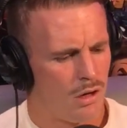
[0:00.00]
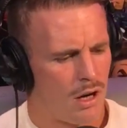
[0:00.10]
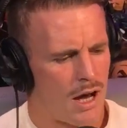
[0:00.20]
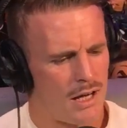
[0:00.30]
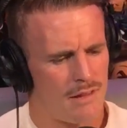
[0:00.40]

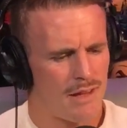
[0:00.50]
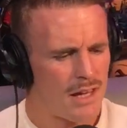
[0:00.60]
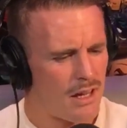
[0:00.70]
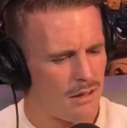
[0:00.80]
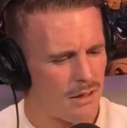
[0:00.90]
And then they
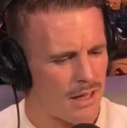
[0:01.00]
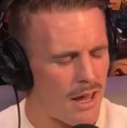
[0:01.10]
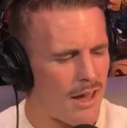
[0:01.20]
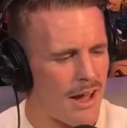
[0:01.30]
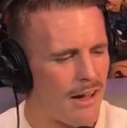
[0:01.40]

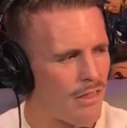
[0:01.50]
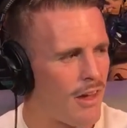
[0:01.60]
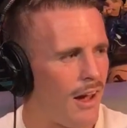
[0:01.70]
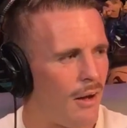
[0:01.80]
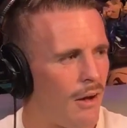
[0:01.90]
get out
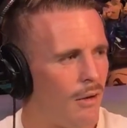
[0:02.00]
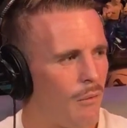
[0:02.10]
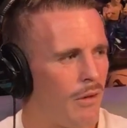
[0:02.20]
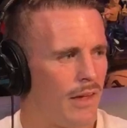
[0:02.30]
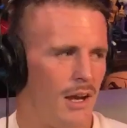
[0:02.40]
there
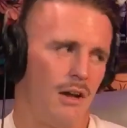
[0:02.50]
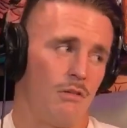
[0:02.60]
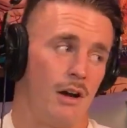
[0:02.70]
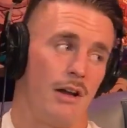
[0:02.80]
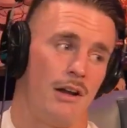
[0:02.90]
where they're like,
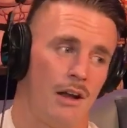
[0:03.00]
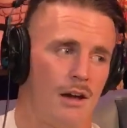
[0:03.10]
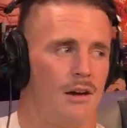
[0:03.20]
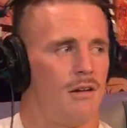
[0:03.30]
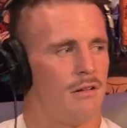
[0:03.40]
right,
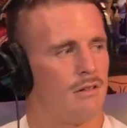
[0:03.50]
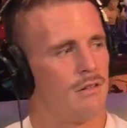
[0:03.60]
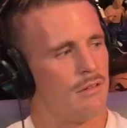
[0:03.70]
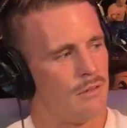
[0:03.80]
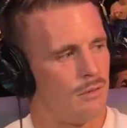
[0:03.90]
now
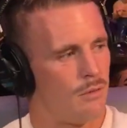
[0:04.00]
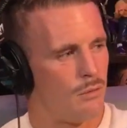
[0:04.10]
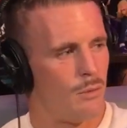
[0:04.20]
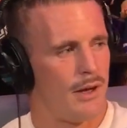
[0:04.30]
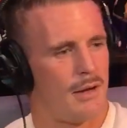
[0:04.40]

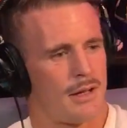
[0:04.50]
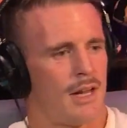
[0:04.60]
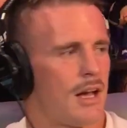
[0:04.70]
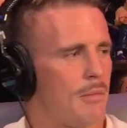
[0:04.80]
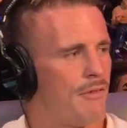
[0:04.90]
we'll
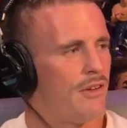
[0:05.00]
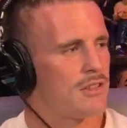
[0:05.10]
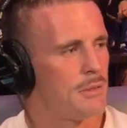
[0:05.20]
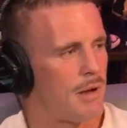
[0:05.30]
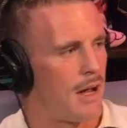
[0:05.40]
kick up a
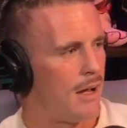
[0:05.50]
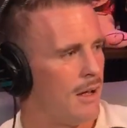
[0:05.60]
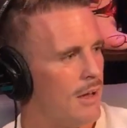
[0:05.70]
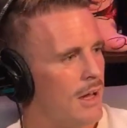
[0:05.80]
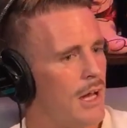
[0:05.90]
fuss about.
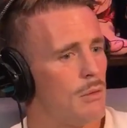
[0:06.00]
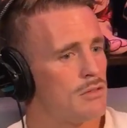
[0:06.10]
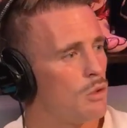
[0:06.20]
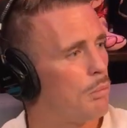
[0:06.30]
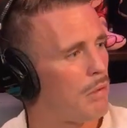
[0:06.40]
It
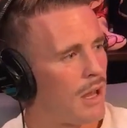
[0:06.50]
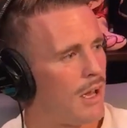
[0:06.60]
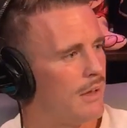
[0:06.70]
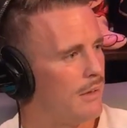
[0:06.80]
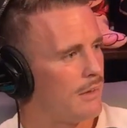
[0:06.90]
was all
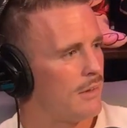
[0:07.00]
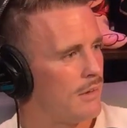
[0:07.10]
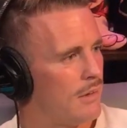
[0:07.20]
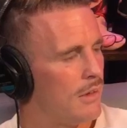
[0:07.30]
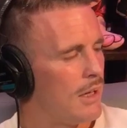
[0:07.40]
planned.
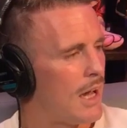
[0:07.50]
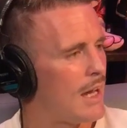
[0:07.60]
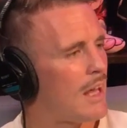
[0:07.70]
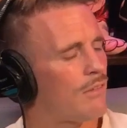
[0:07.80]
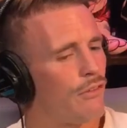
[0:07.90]

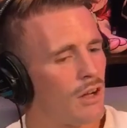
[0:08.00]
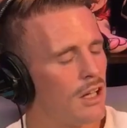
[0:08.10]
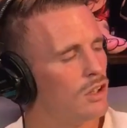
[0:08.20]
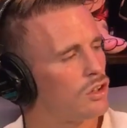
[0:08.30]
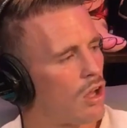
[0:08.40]
And that's
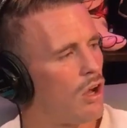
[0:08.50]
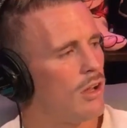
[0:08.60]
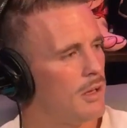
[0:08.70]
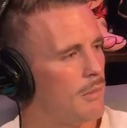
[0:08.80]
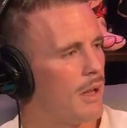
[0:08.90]
fucking
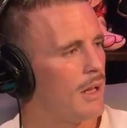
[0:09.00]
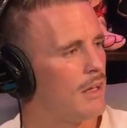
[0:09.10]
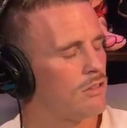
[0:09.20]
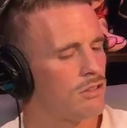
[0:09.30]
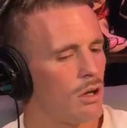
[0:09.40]
dirty, mate.
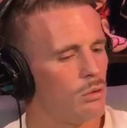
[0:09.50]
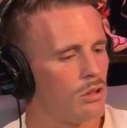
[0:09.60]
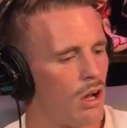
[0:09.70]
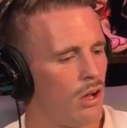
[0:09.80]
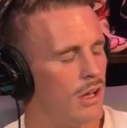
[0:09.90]
It's so
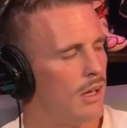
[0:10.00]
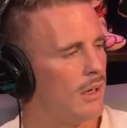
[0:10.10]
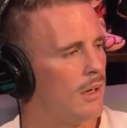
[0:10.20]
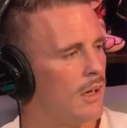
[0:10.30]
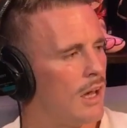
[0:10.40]
dirty.
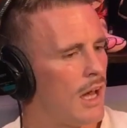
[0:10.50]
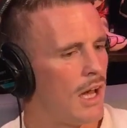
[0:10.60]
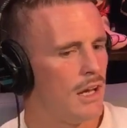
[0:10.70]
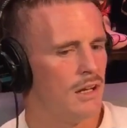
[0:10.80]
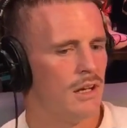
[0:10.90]

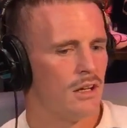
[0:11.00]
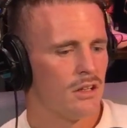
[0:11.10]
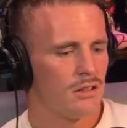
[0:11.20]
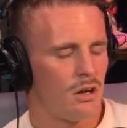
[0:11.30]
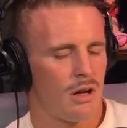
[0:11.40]
And
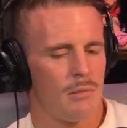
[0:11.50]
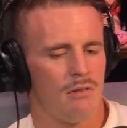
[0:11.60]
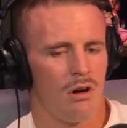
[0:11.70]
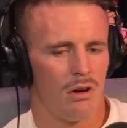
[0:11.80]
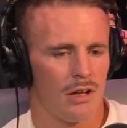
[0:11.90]
don't get me
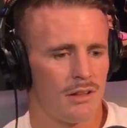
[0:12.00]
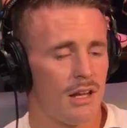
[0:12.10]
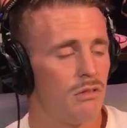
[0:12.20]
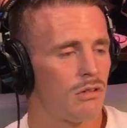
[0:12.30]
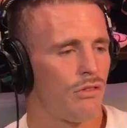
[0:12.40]
wrong, like
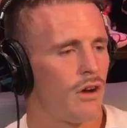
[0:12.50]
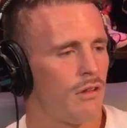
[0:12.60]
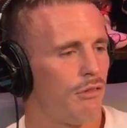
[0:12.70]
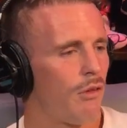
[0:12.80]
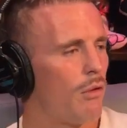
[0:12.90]
D-Rod's
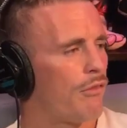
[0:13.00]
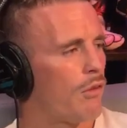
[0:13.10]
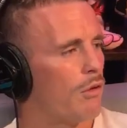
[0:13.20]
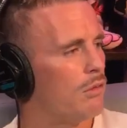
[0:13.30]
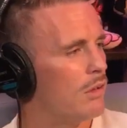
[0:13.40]
fucking through and
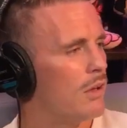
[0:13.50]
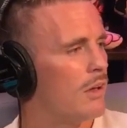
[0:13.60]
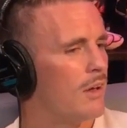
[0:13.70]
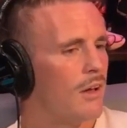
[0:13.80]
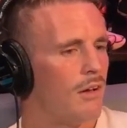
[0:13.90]
through
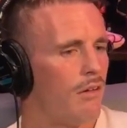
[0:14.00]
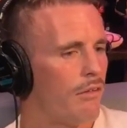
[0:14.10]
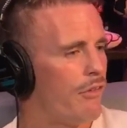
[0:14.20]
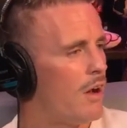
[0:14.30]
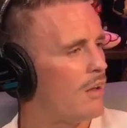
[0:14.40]

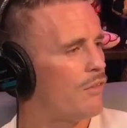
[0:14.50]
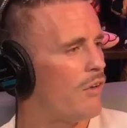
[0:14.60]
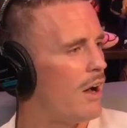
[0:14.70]
fighter.